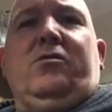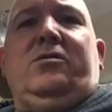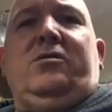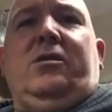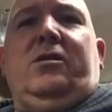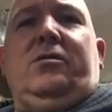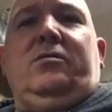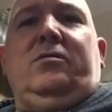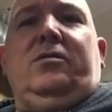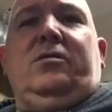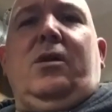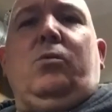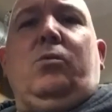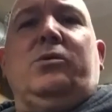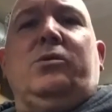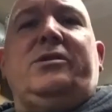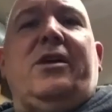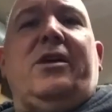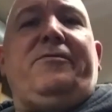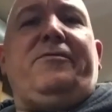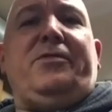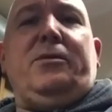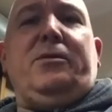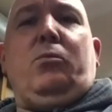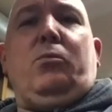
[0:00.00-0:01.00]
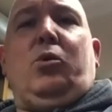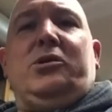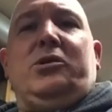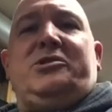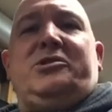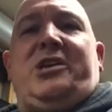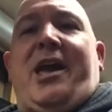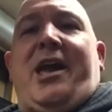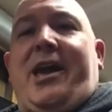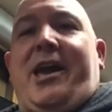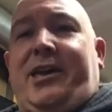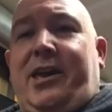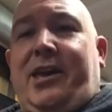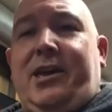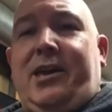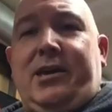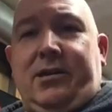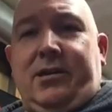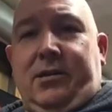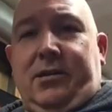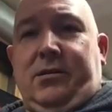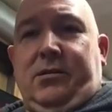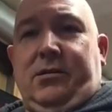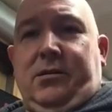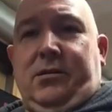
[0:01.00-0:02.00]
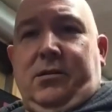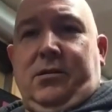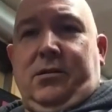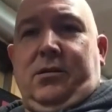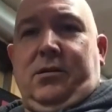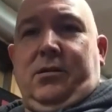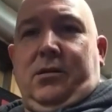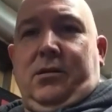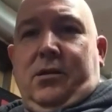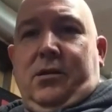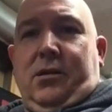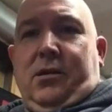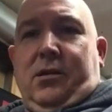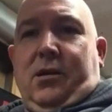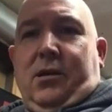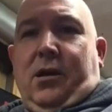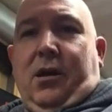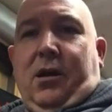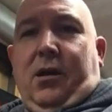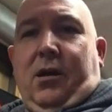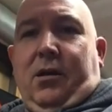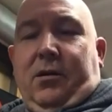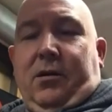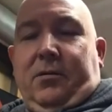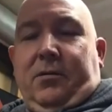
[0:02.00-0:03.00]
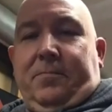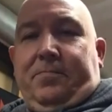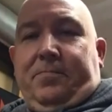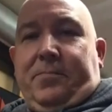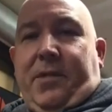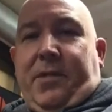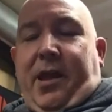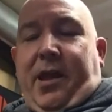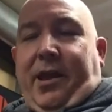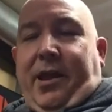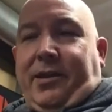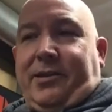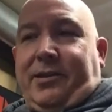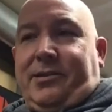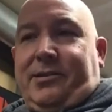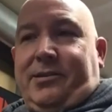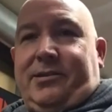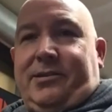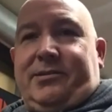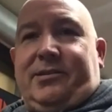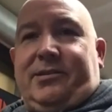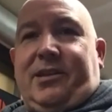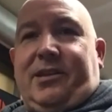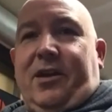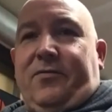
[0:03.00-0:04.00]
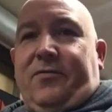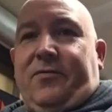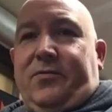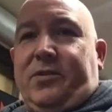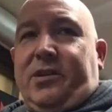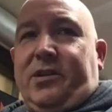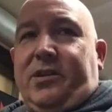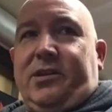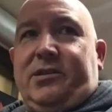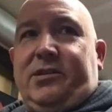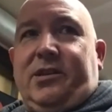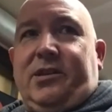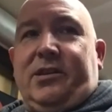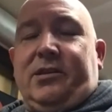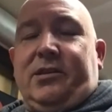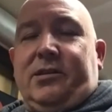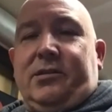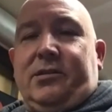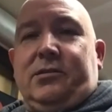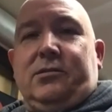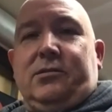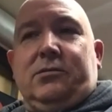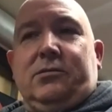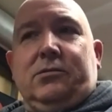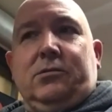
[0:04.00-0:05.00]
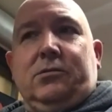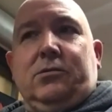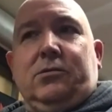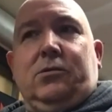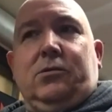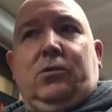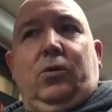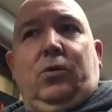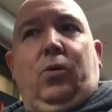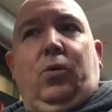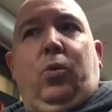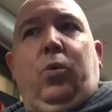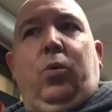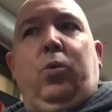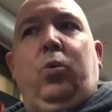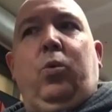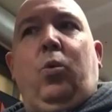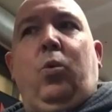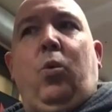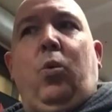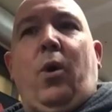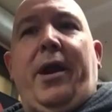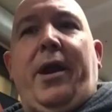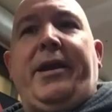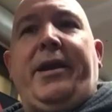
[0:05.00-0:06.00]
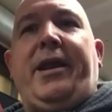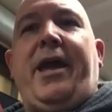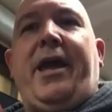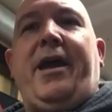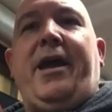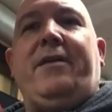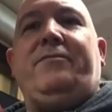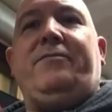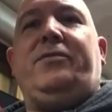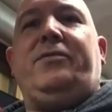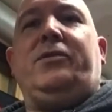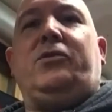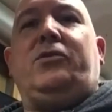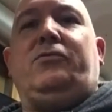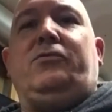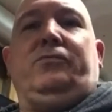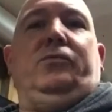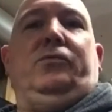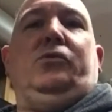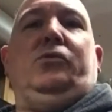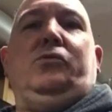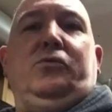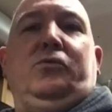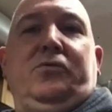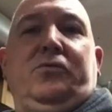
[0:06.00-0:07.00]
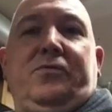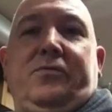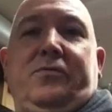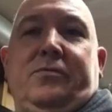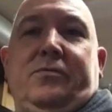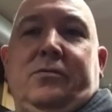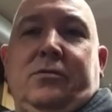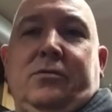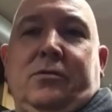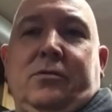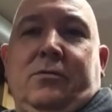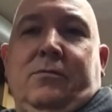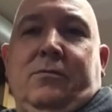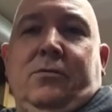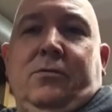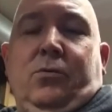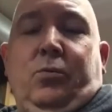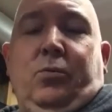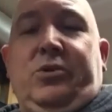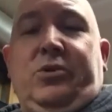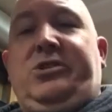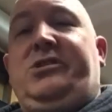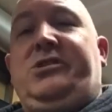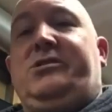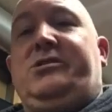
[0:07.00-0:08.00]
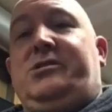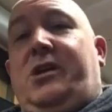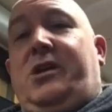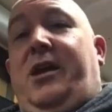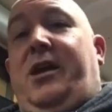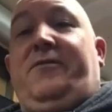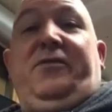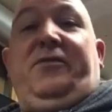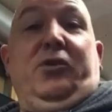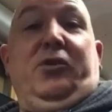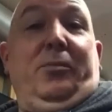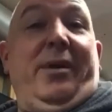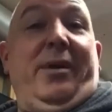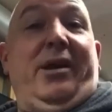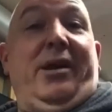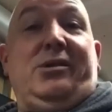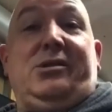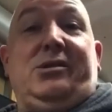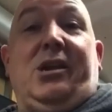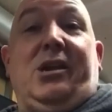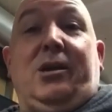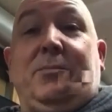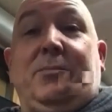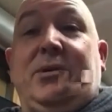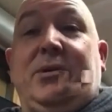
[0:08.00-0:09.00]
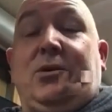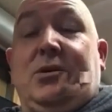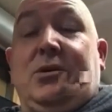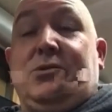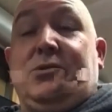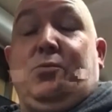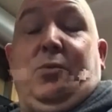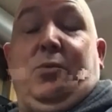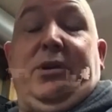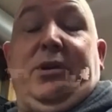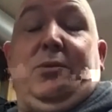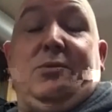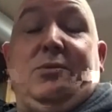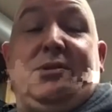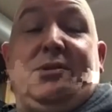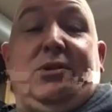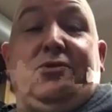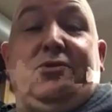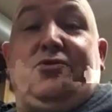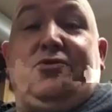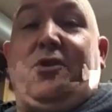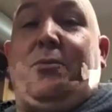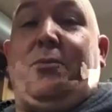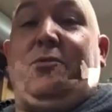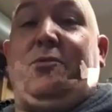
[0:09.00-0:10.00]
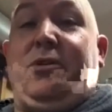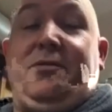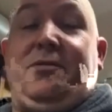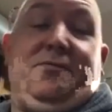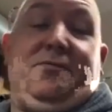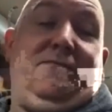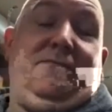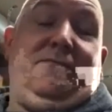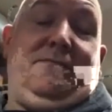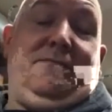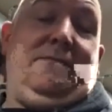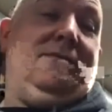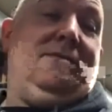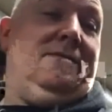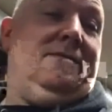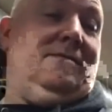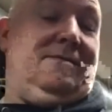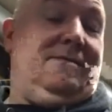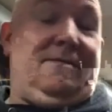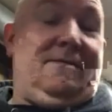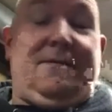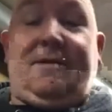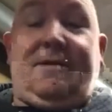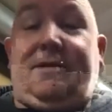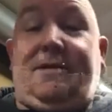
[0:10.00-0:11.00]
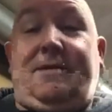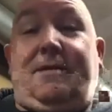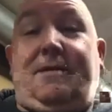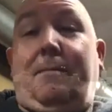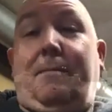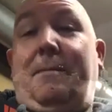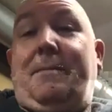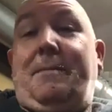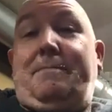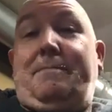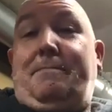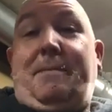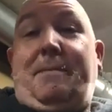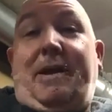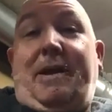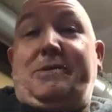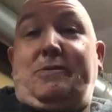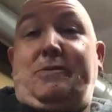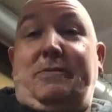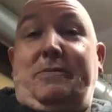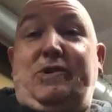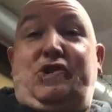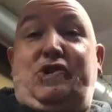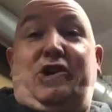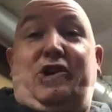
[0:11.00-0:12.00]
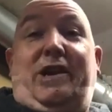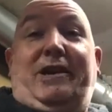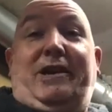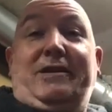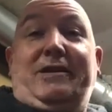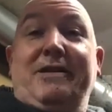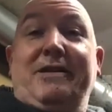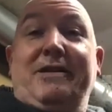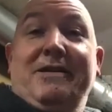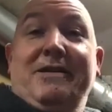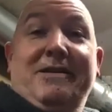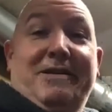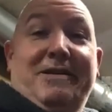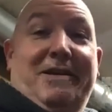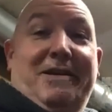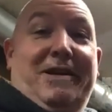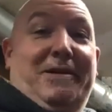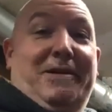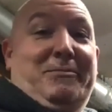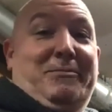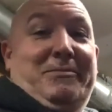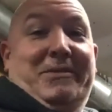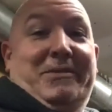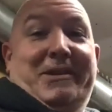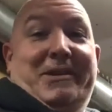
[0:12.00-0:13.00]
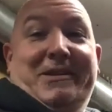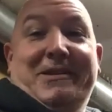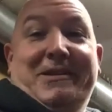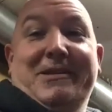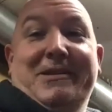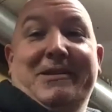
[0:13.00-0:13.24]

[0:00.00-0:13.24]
they were definitely more techie. And definitely didn't quite have the groove, which is, I feel bad saying because Woody was the drummer in the Machine. I mean,